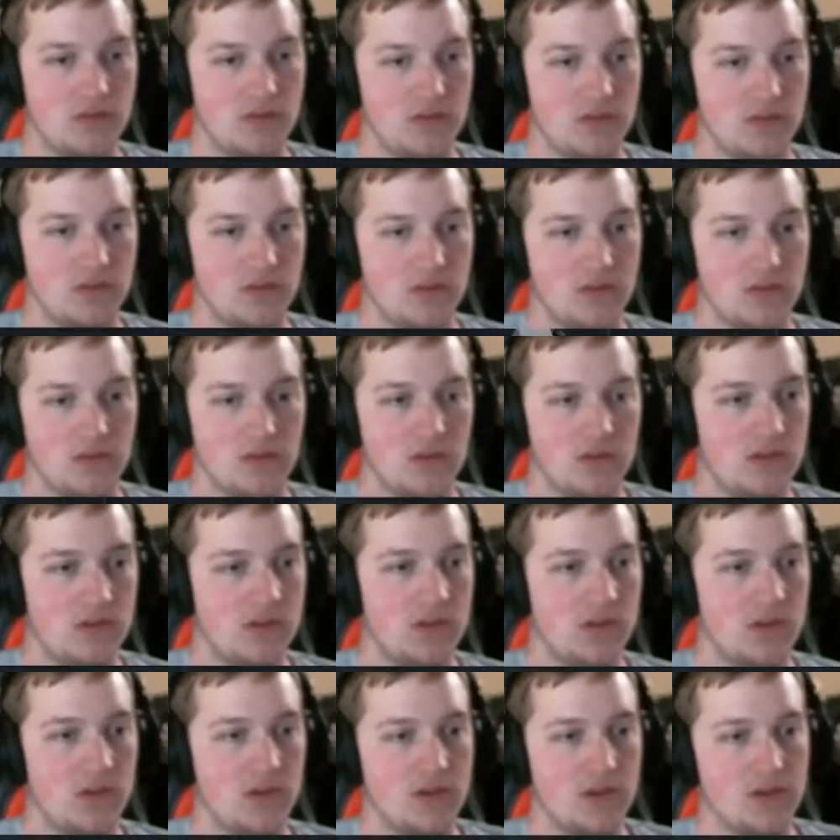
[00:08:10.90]
Wait.
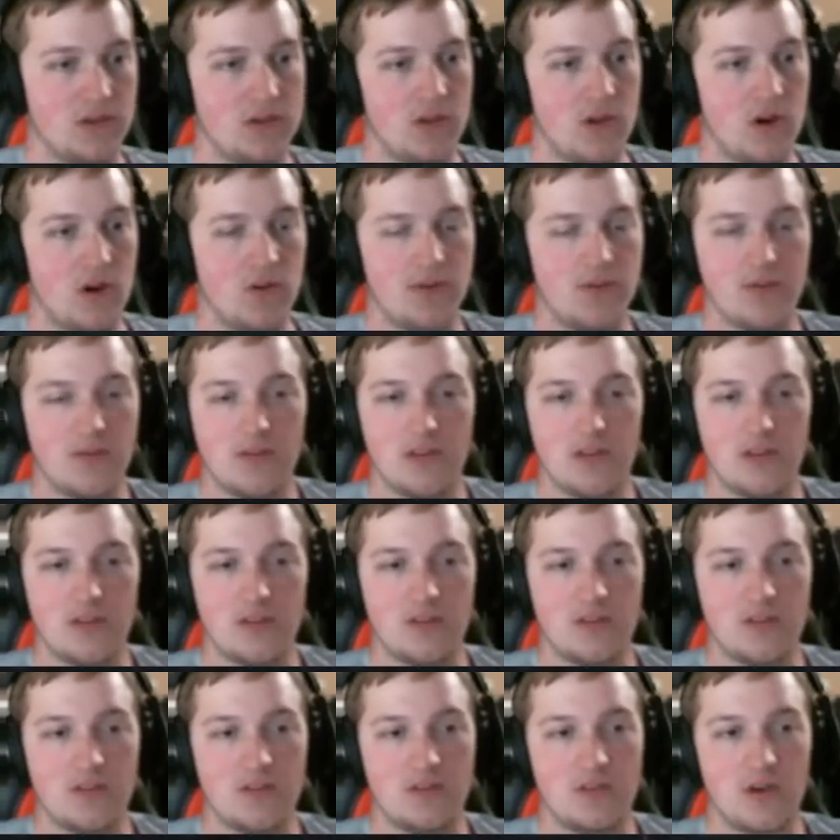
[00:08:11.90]
Go, wait, go through I'm the
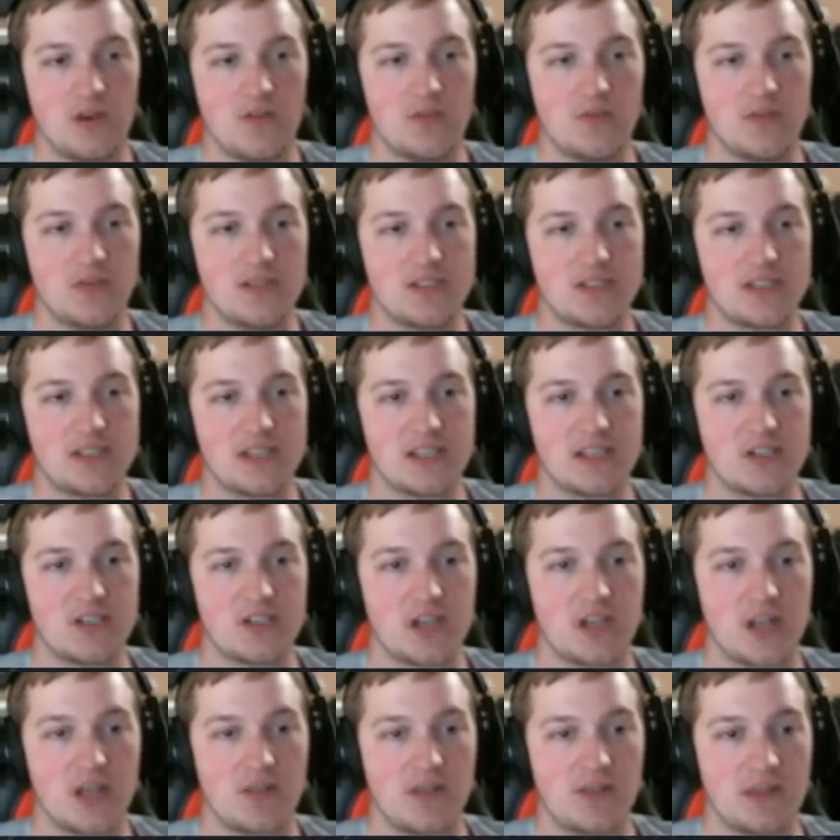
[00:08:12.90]
thinking... go through the
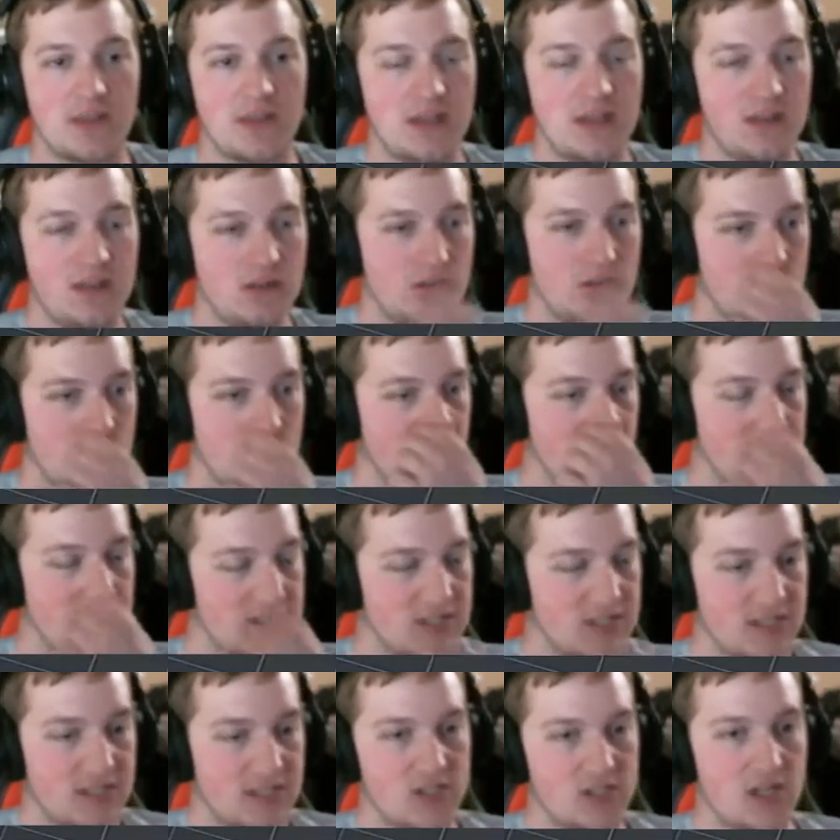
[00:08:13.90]
slingshot okay, wait, wait, thing. Go through the
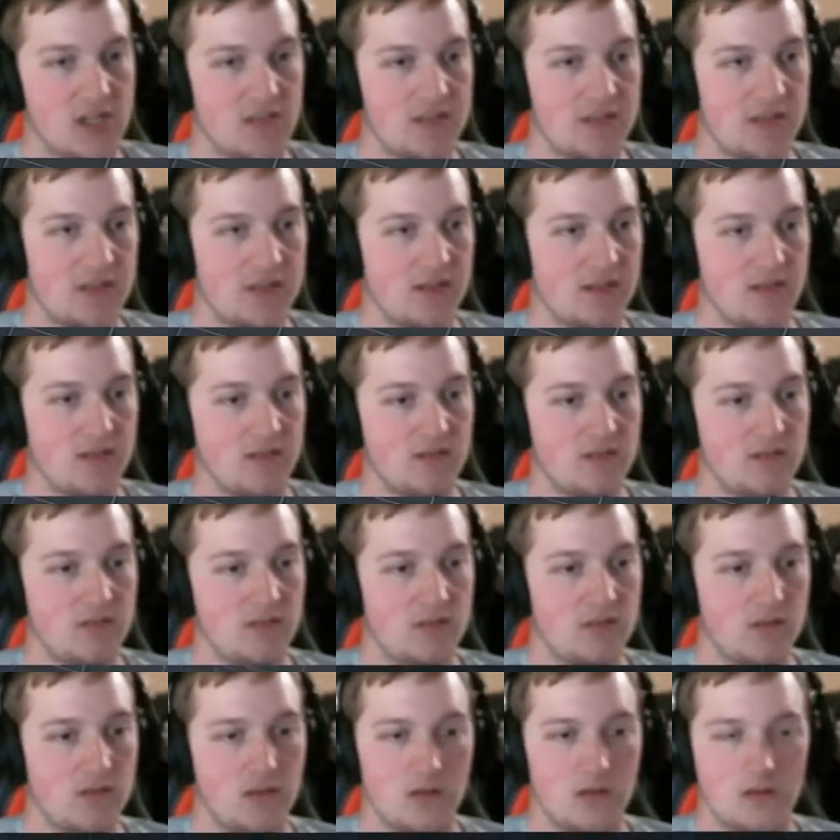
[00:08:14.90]
slingshot thing. I need to go
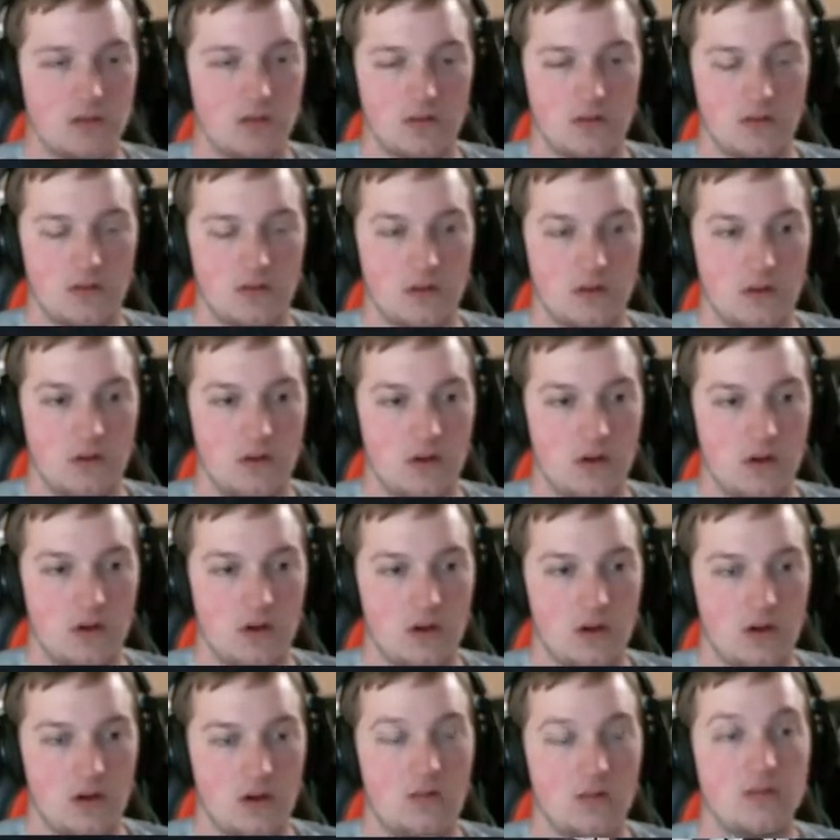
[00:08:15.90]
through mine first,
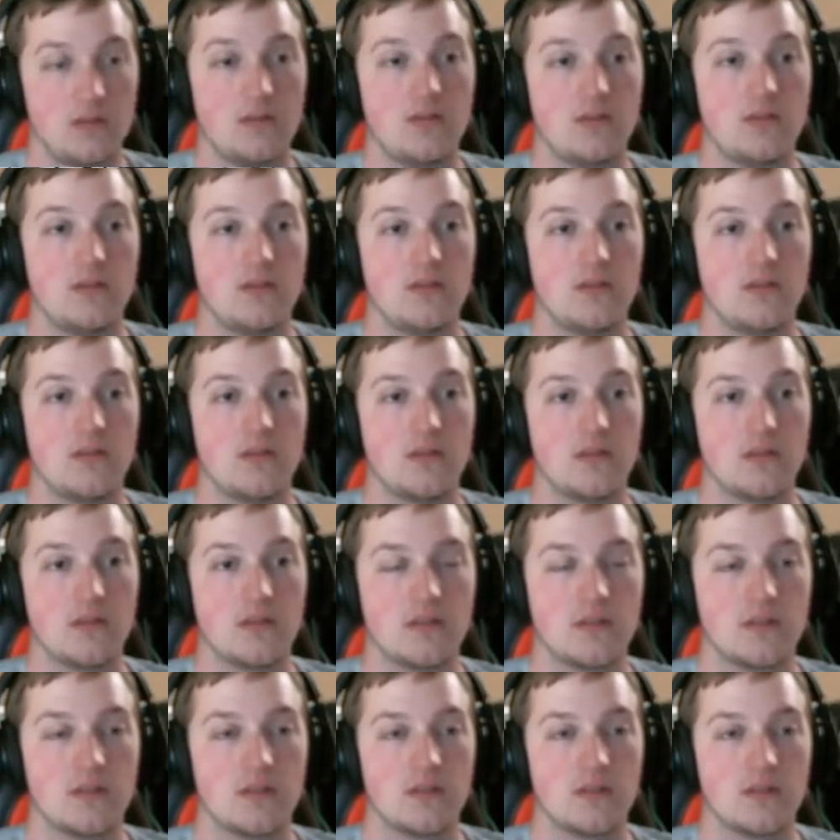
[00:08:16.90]
cause I
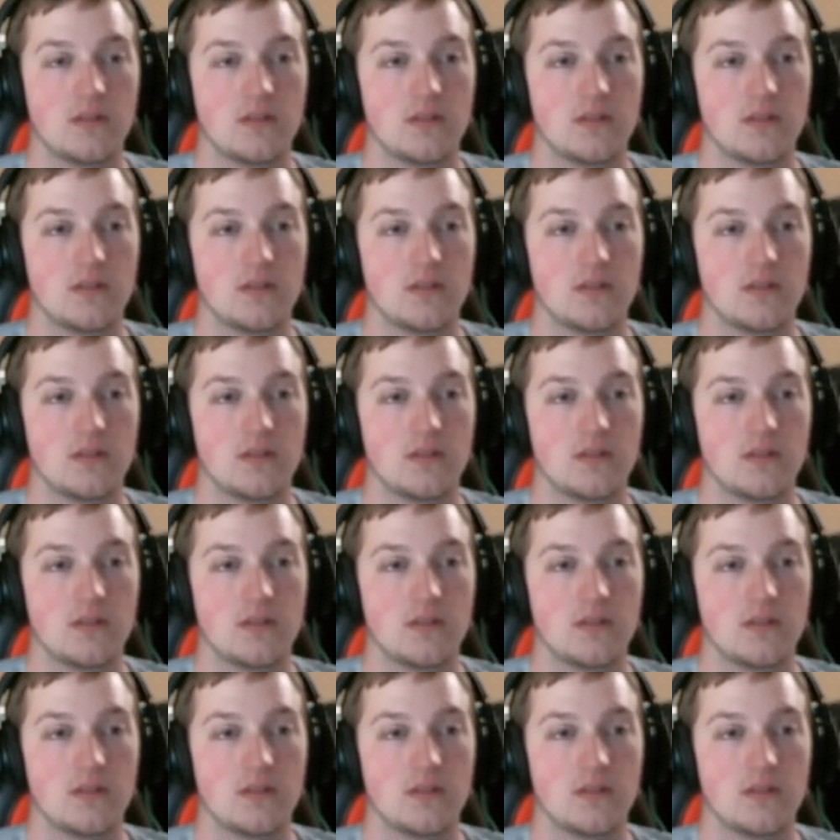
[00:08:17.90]
see a